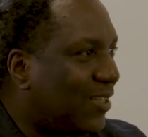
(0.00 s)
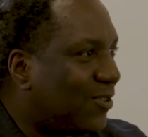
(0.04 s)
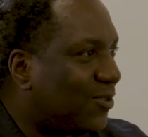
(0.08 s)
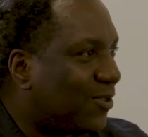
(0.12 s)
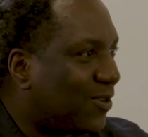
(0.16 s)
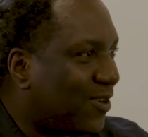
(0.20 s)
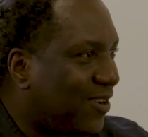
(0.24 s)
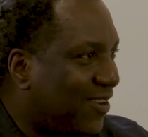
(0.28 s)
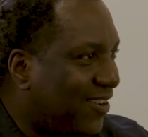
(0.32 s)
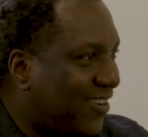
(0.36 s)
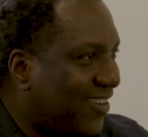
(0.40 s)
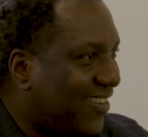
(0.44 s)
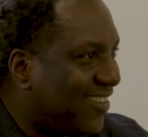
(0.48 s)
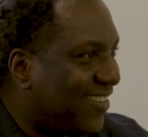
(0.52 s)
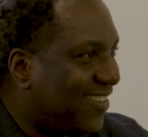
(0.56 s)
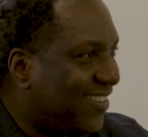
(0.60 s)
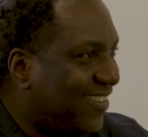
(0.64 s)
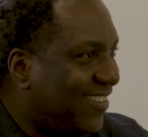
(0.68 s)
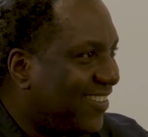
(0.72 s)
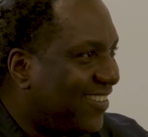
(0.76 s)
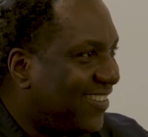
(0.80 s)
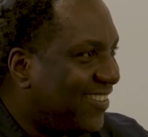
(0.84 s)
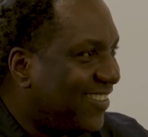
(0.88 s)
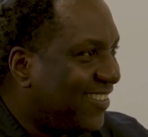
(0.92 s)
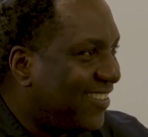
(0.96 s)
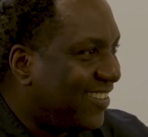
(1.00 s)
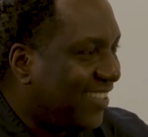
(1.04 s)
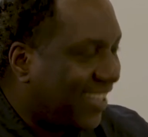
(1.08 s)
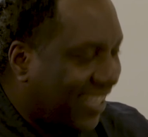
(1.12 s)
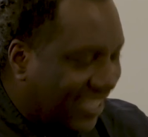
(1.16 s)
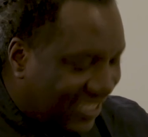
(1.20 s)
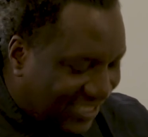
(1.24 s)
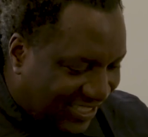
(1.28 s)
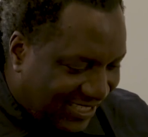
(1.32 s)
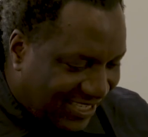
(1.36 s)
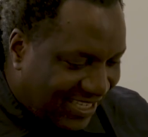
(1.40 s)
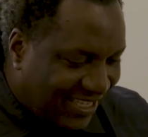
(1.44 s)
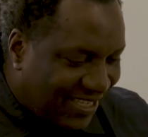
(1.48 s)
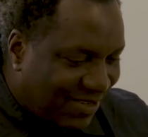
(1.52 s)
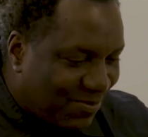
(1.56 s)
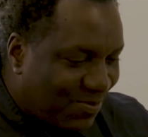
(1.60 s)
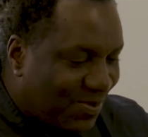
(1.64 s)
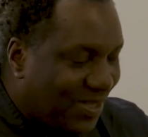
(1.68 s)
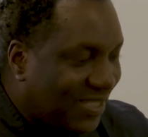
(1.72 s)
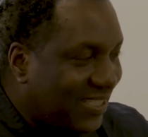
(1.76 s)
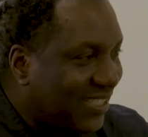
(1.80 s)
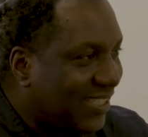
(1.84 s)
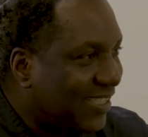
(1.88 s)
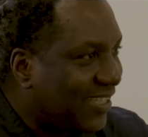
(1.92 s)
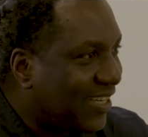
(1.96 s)
8 o'clock and send a
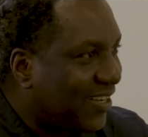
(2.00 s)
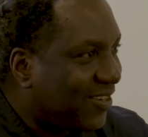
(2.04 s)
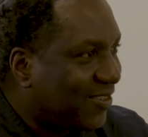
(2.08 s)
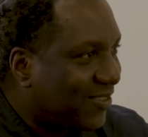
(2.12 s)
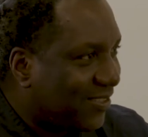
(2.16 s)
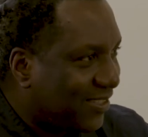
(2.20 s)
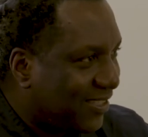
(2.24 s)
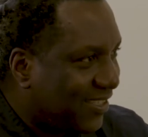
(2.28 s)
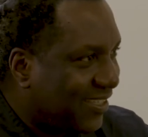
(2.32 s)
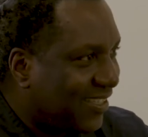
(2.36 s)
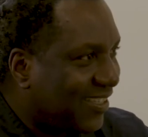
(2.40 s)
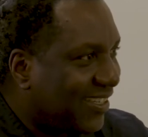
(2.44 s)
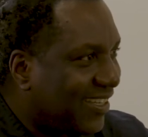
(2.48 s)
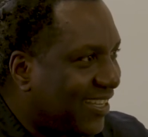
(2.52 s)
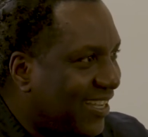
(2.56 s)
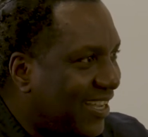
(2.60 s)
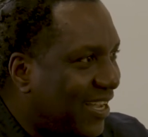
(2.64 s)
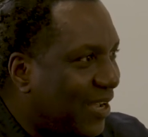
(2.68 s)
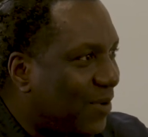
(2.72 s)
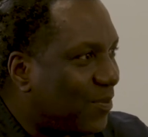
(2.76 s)
message out to say,